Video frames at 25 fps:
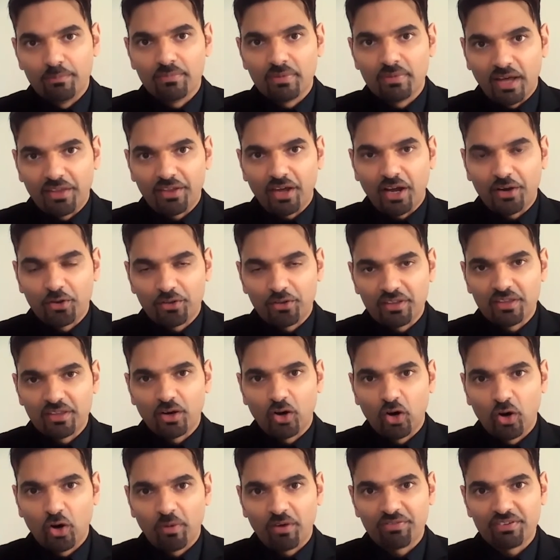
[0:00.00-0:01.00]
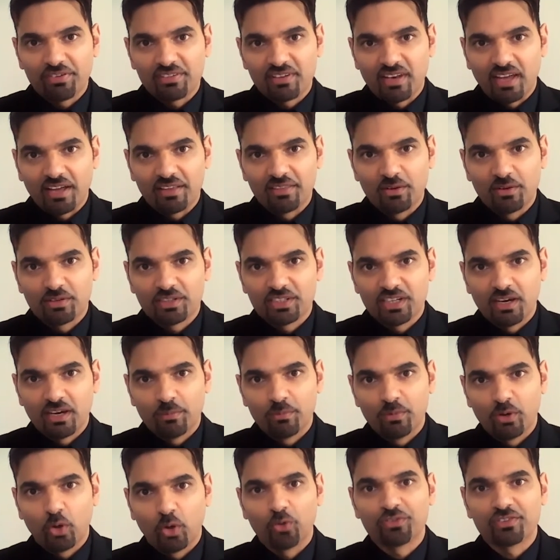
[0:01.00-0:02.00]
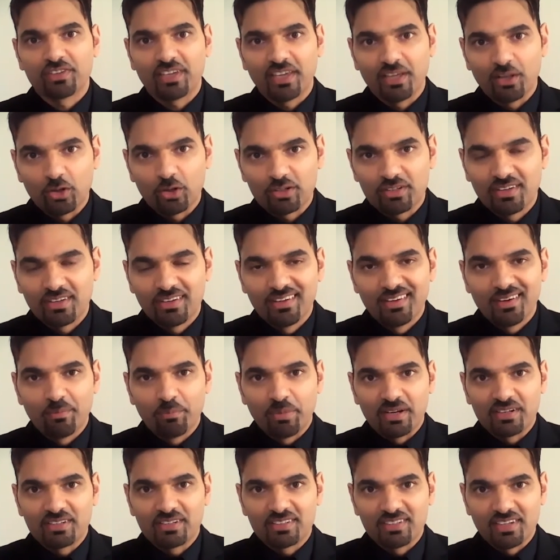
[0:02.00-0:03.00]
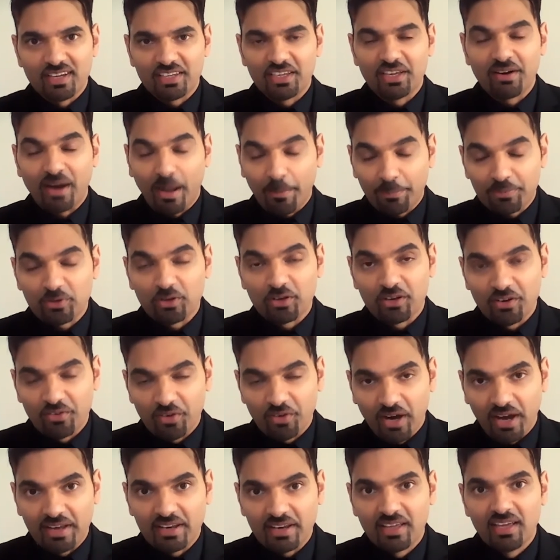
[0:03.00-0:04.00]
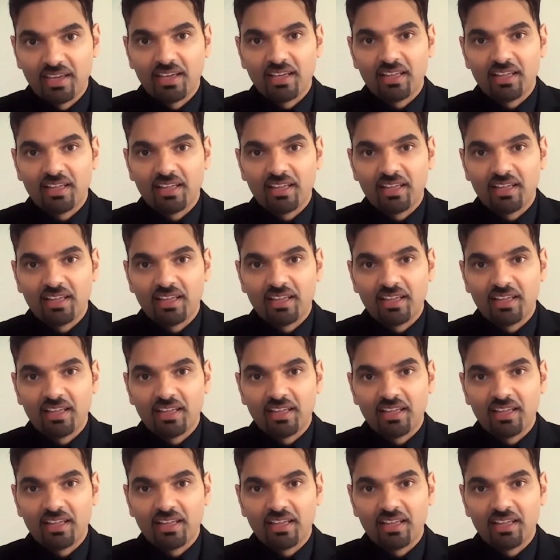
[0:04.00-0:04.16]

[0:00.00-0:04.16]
I don't think the Home Office like the term low-skilled, but you're absolutely right.